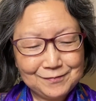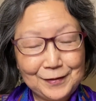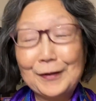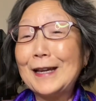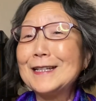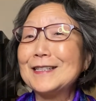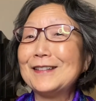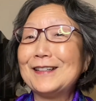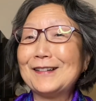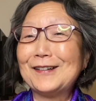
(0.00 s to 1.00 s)
Okay, so
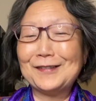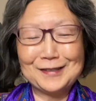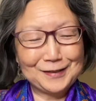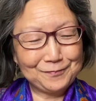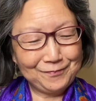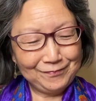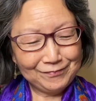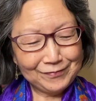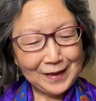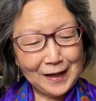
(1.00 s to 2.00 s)
here goes.
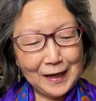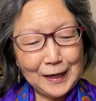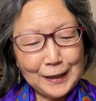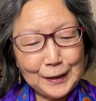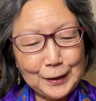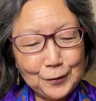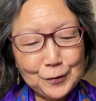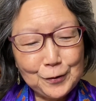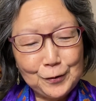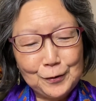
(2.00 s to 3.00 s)

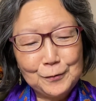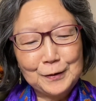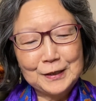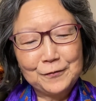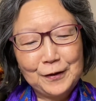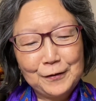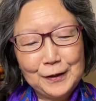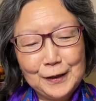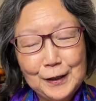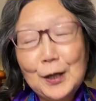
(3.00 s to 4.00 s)
Hiroko was a
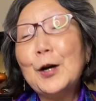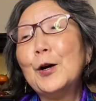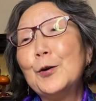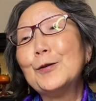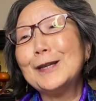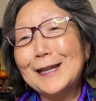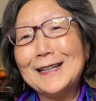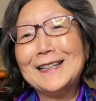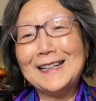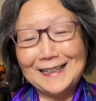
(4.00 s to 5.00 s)
very okay
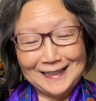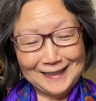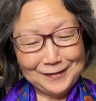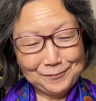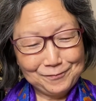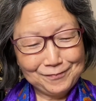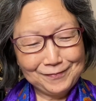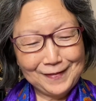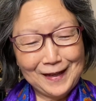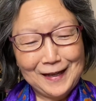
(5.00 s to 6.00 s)
lady,
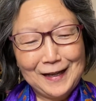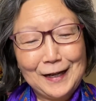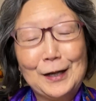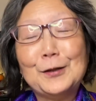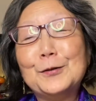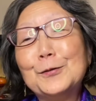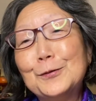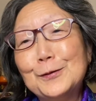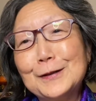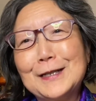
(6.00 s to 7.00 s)
a
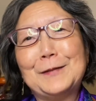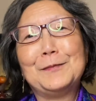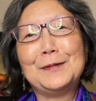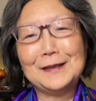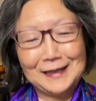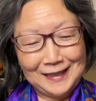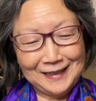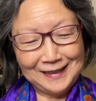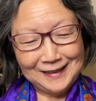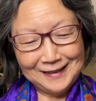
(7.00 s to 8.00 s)
cool temple lady.